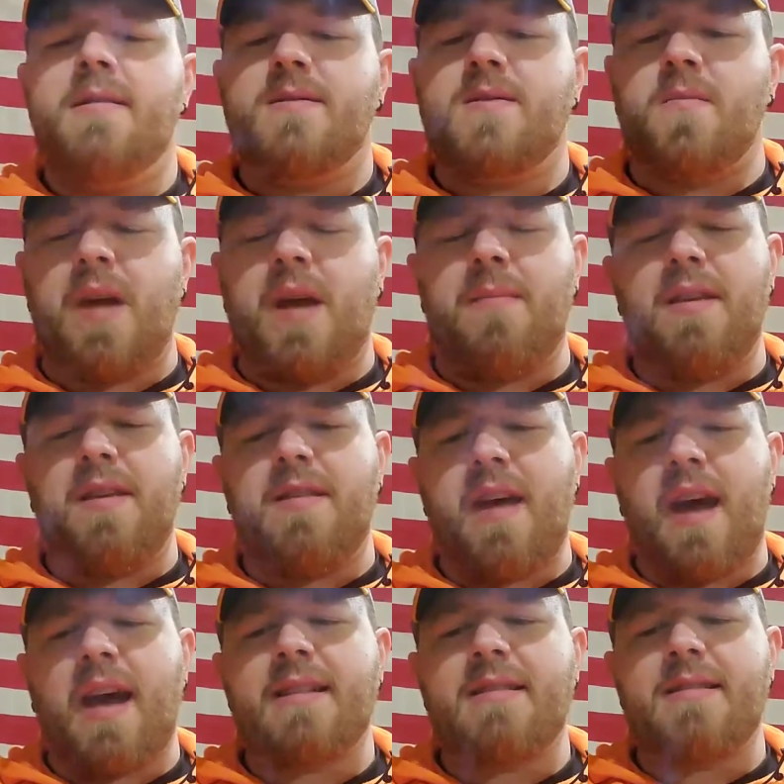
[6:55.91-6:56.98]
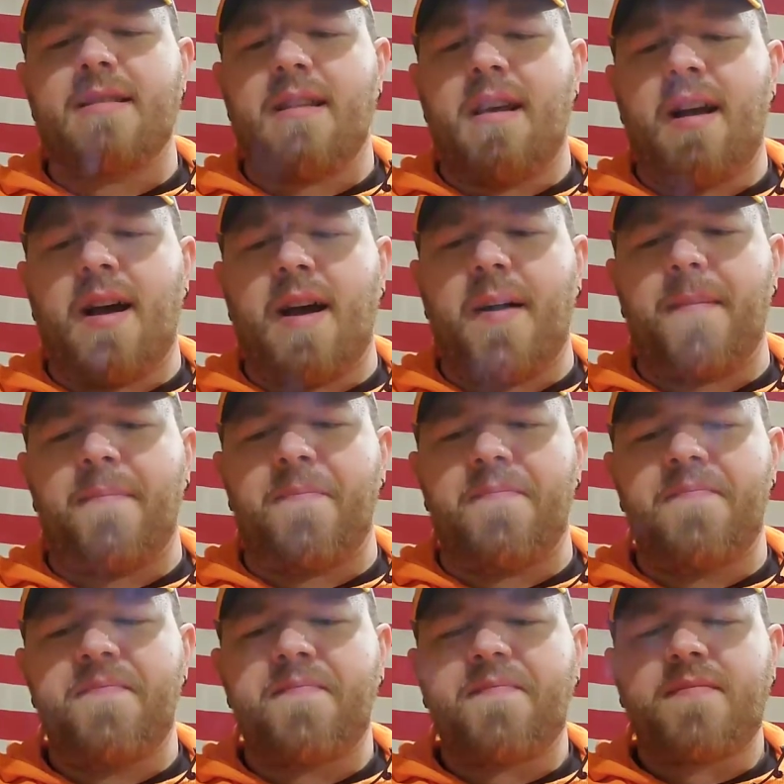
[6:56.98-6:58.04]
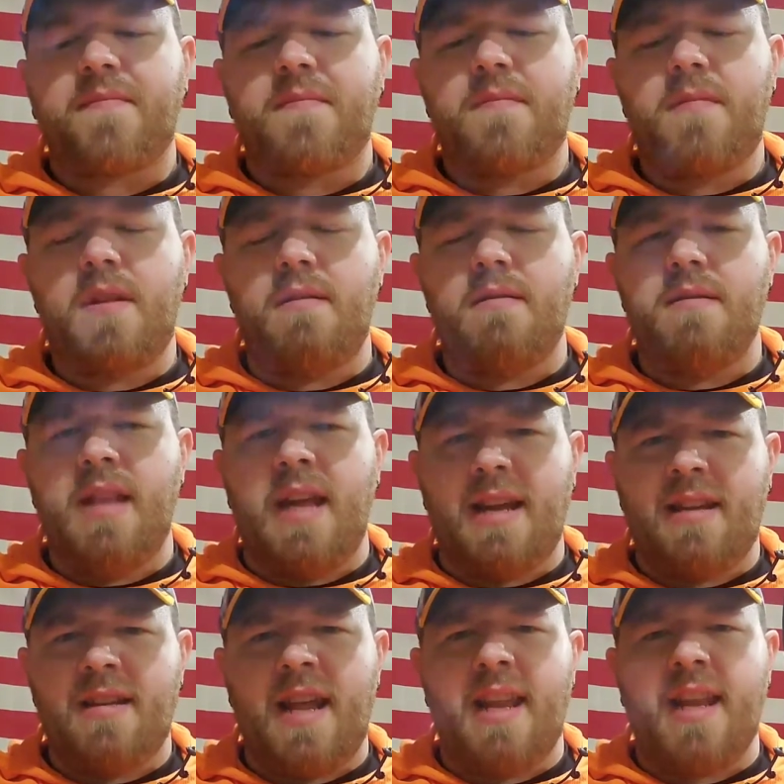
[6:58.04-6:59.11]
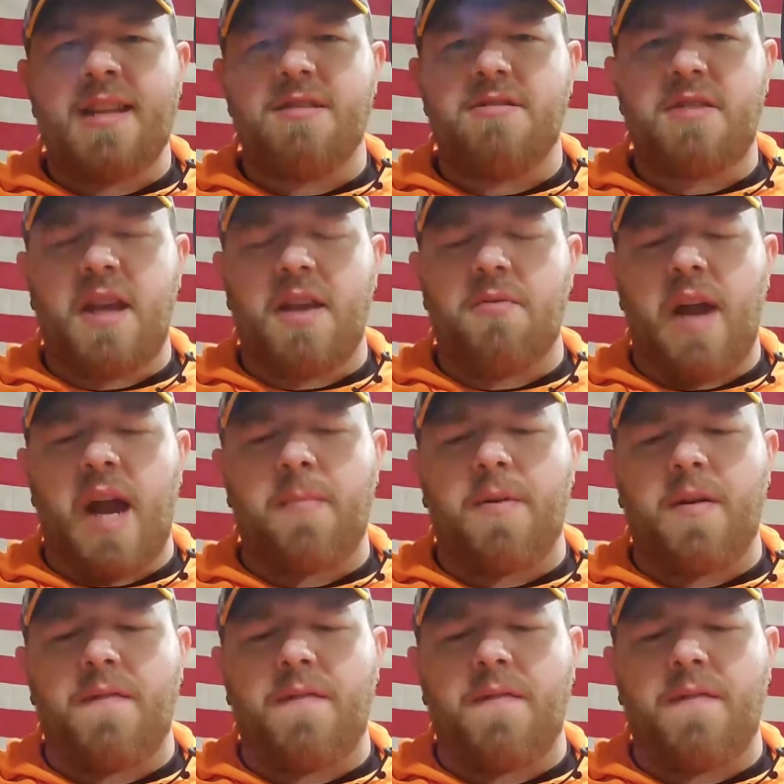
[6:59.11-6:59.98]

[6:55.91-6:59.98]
So maybe that that Connecticut shade wrapper,